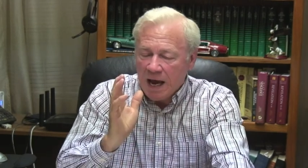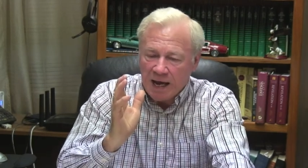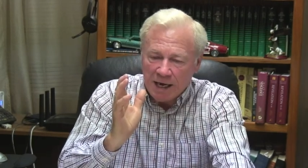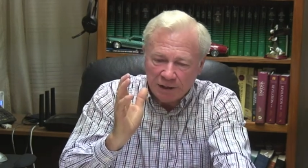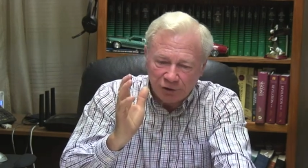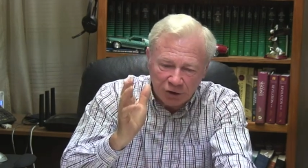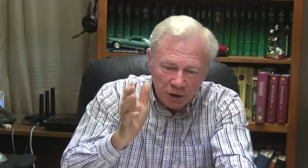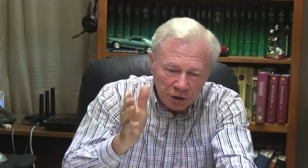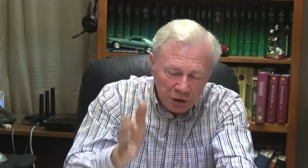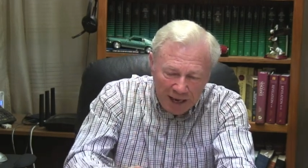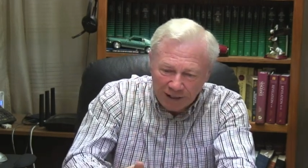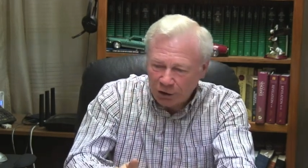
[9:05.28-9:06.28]
as
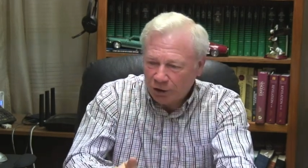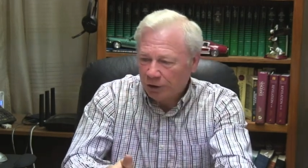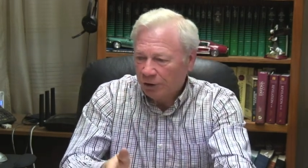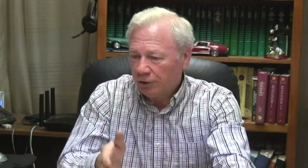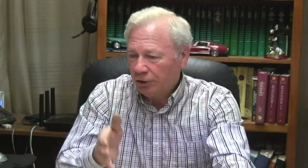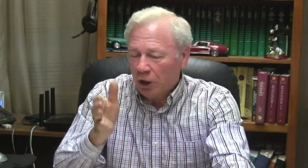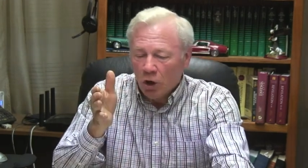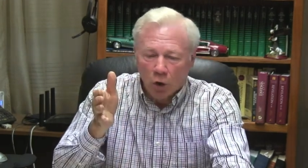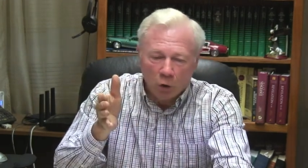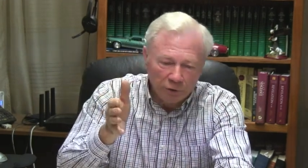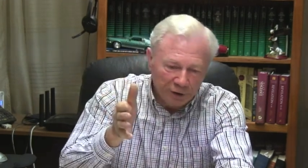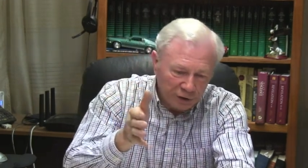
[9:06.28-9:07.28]
nations,
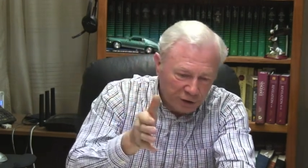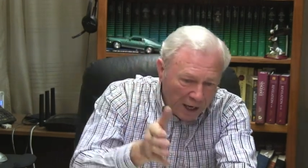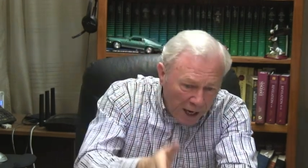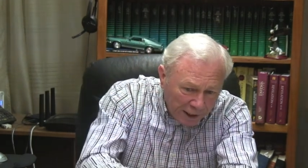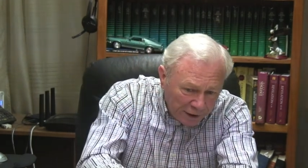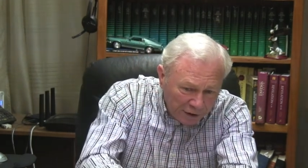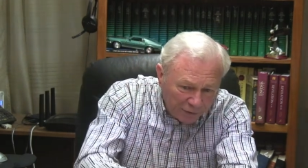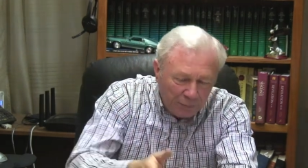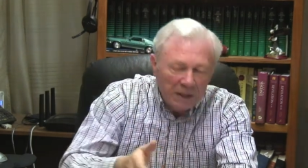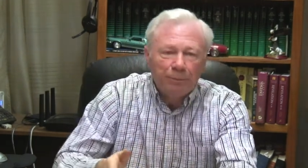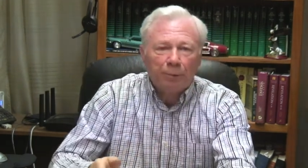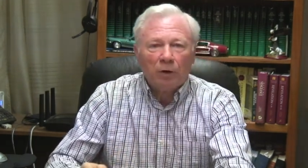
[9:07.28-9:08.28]
or this kind of
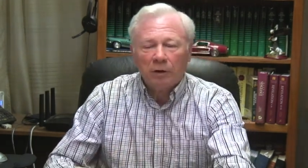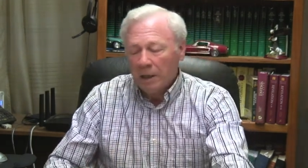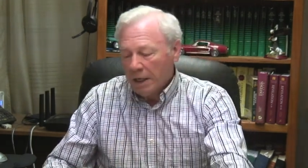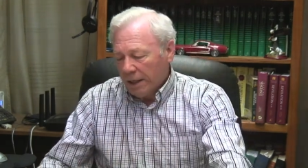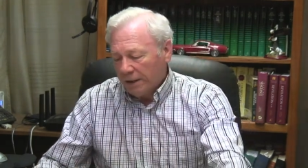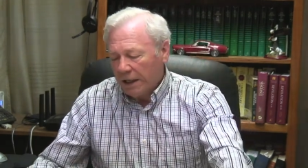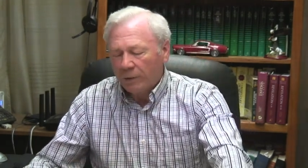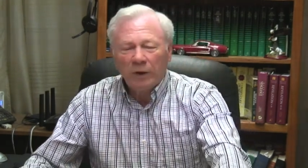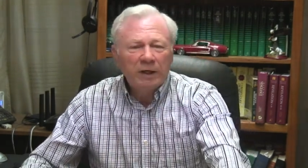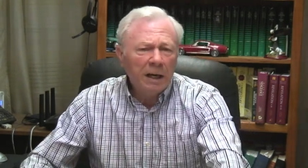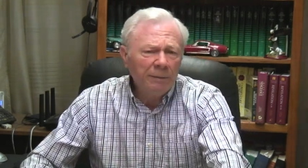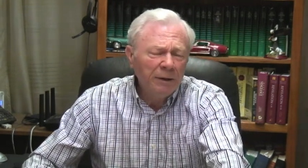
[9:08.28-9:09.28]
people, then
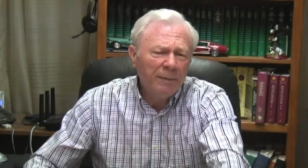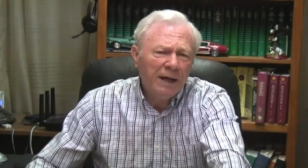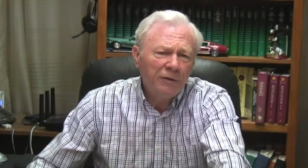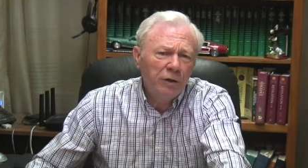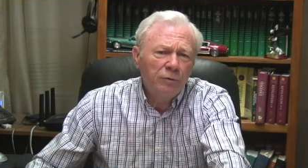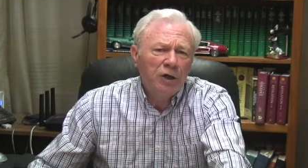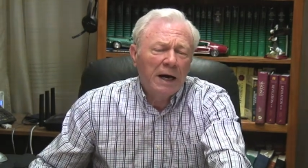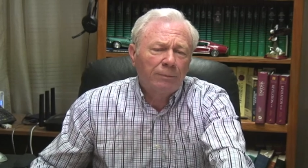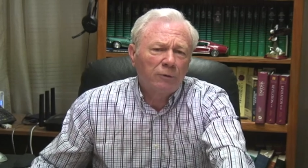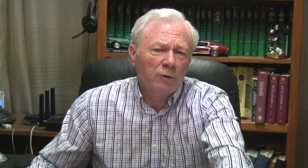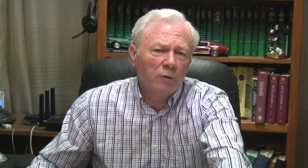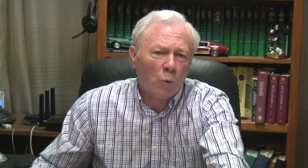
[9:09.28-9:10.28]
we come to Matthew
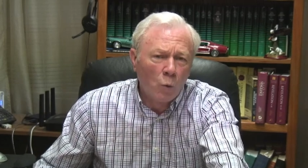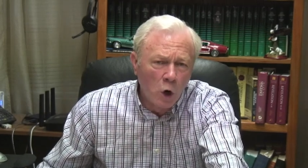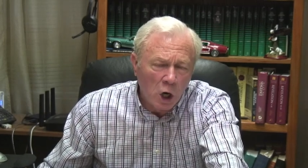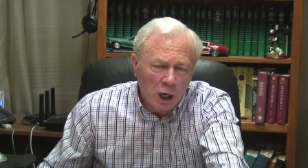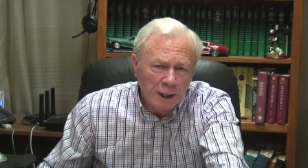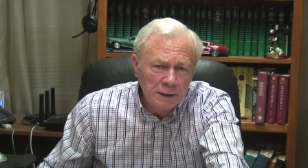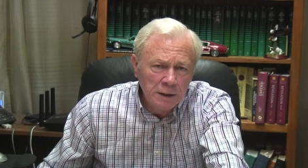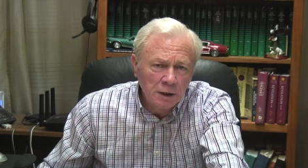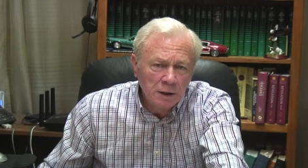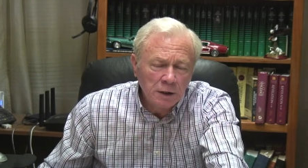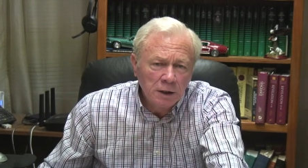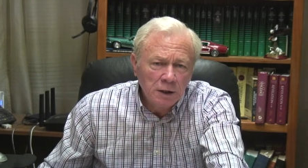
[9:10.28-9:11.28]
chapter 1,
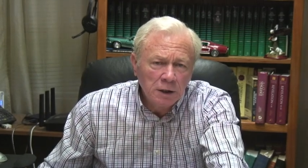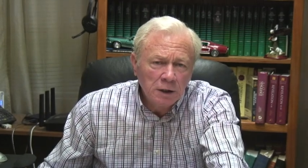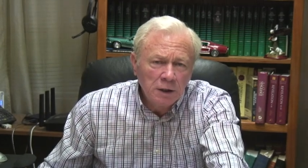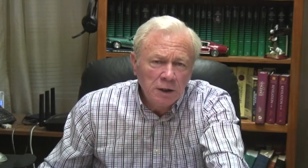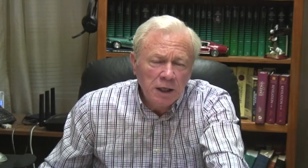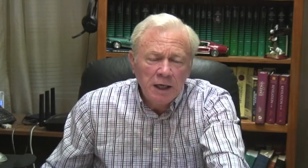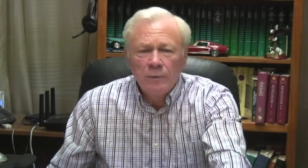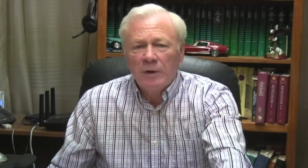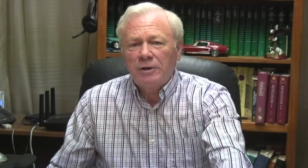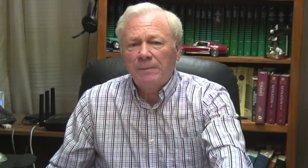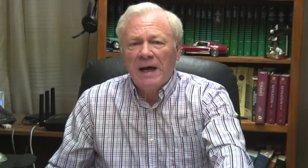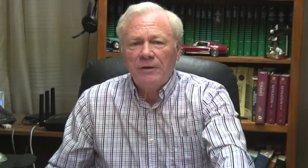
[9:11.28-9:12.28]
in
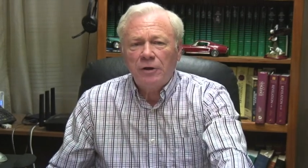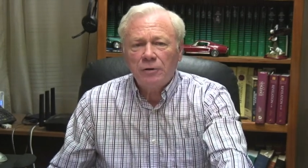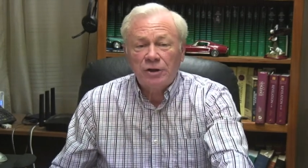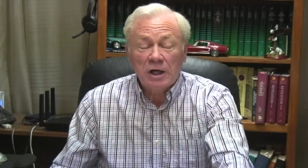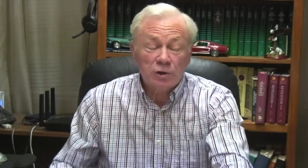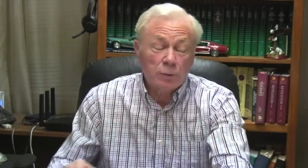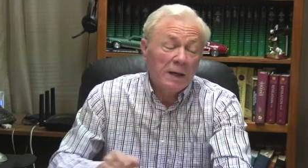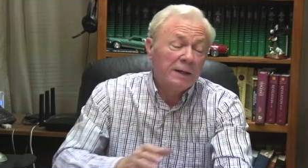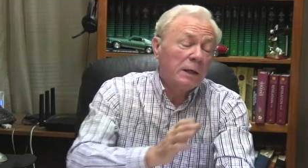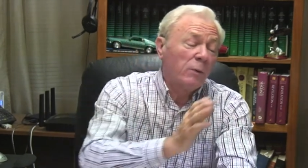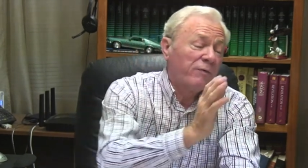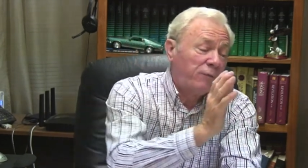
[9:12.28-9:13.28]
which Matthew says, Well,
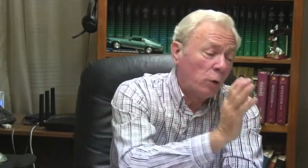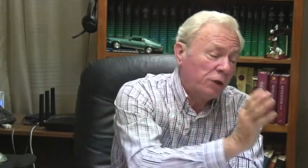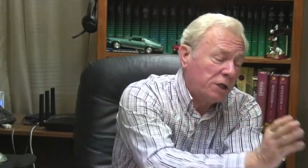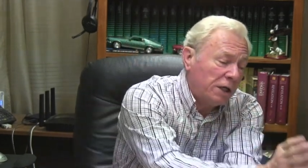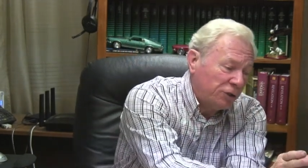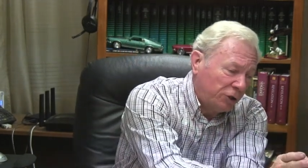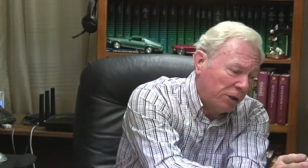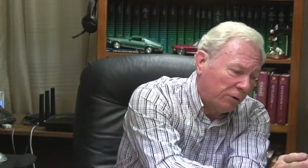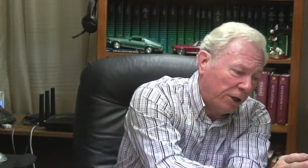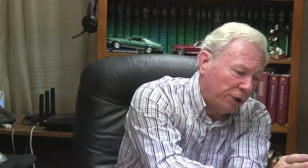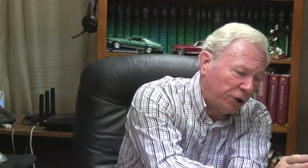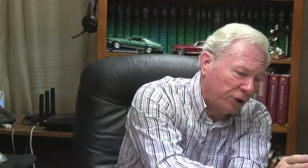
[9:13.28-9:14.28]
there were 14
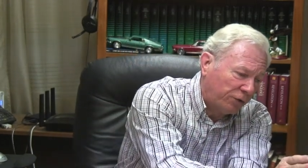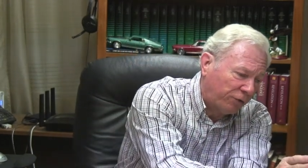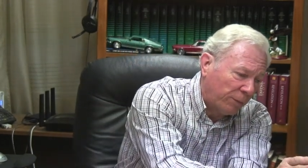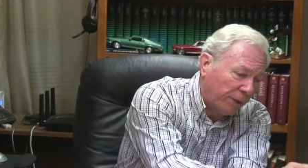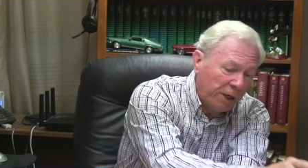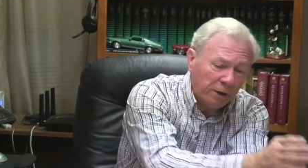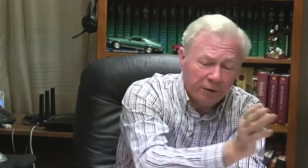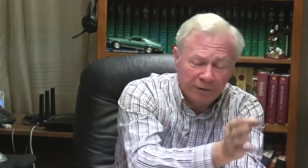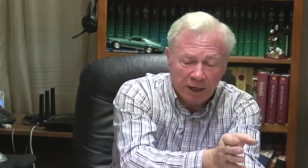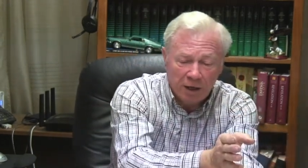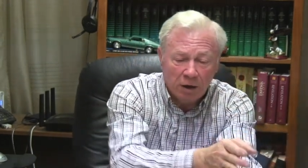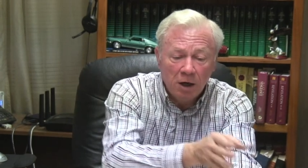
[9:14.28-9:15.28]
generations from here to
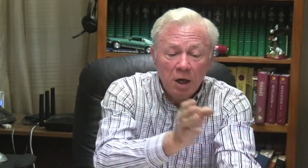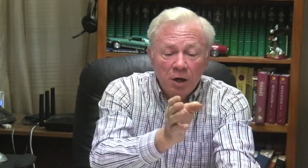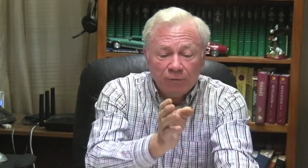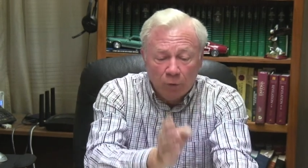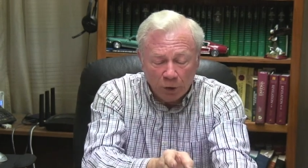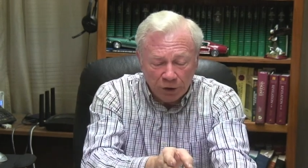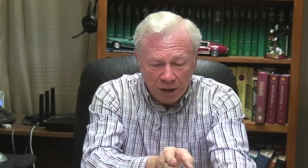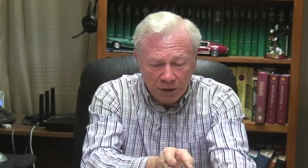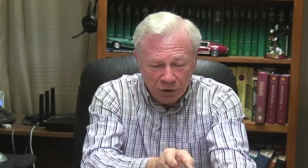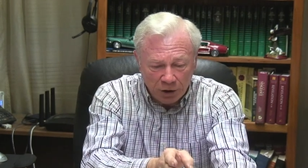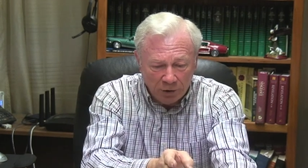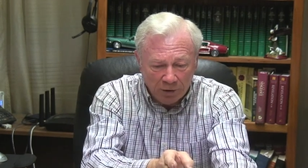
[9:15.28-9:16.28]
there,
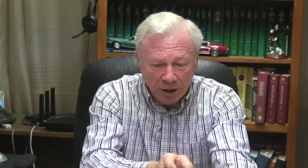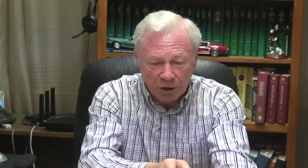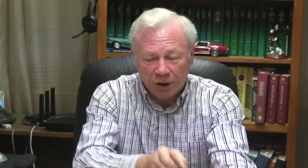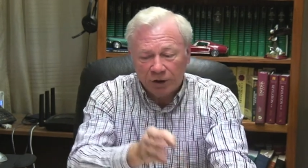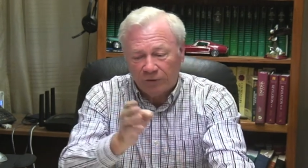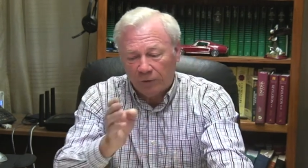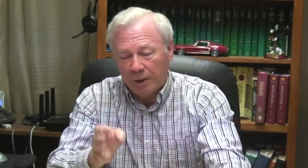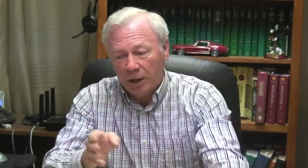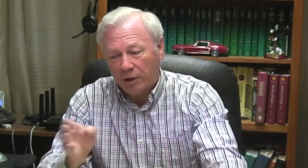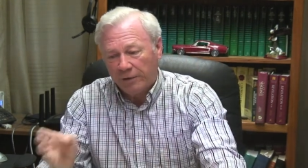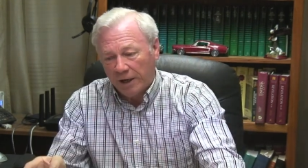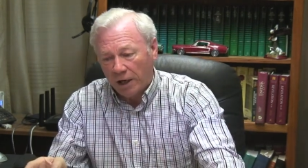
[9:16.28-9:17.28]
14 generations from
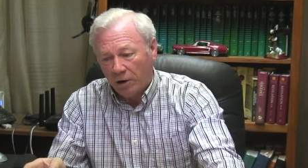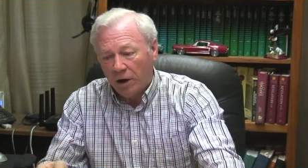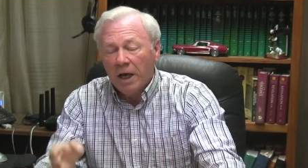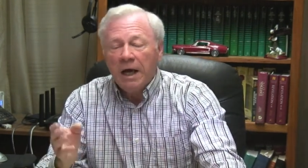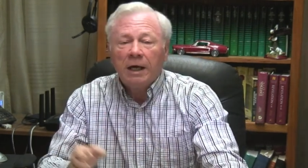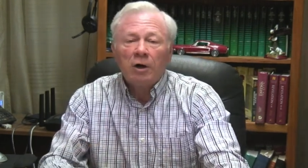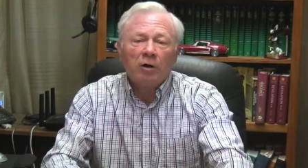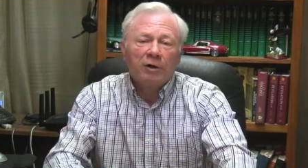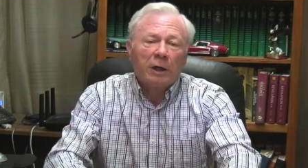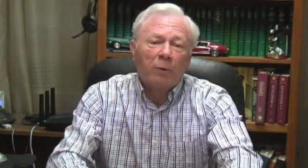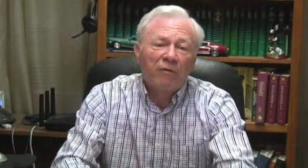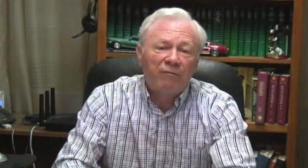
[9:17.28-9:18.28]
here to there, and all
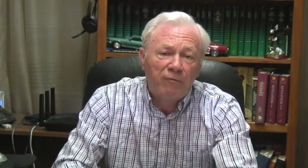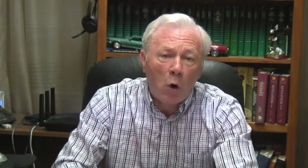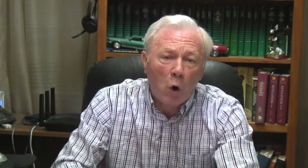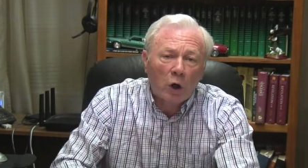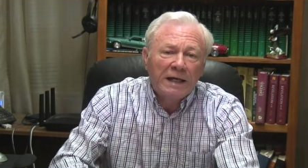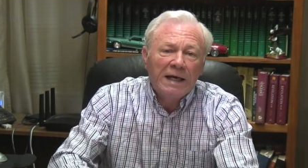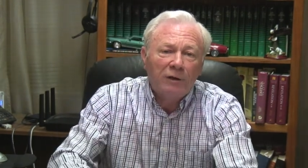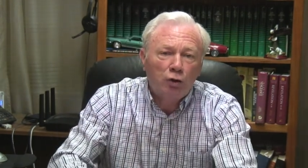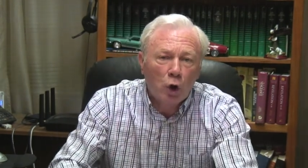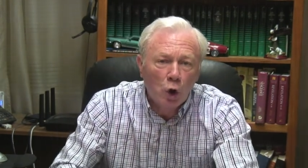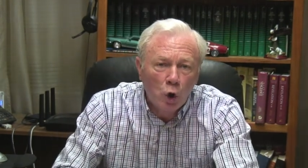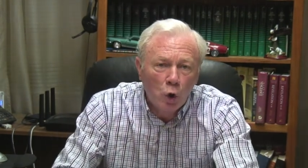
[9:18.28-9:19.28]
there were
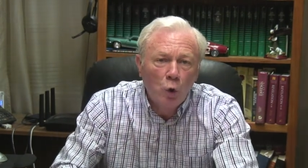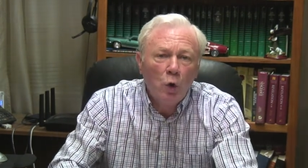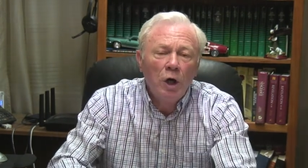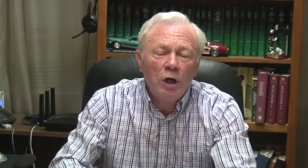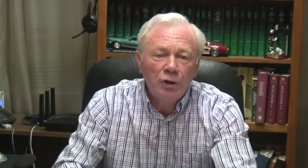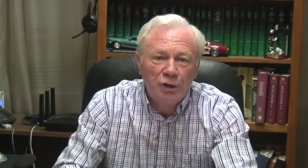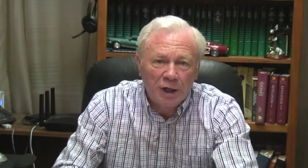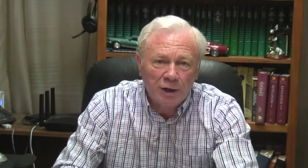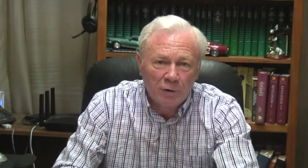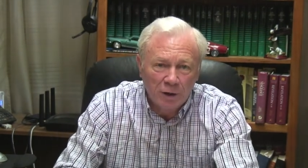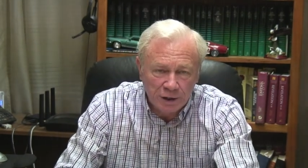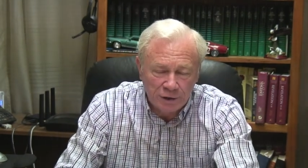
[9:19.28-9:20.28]
42
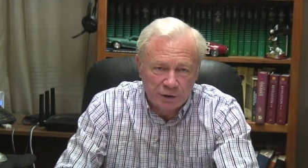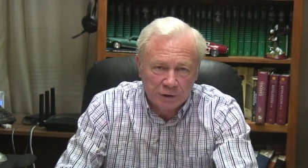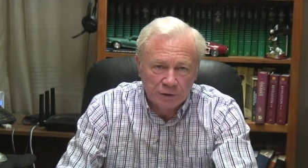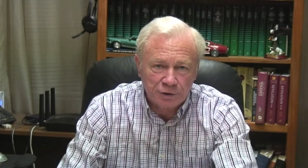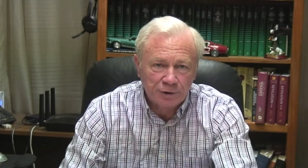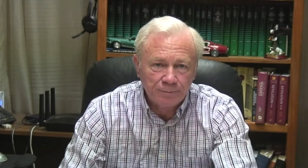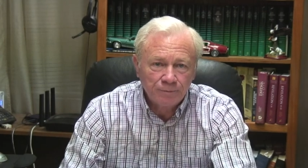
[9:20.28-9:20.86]
generations.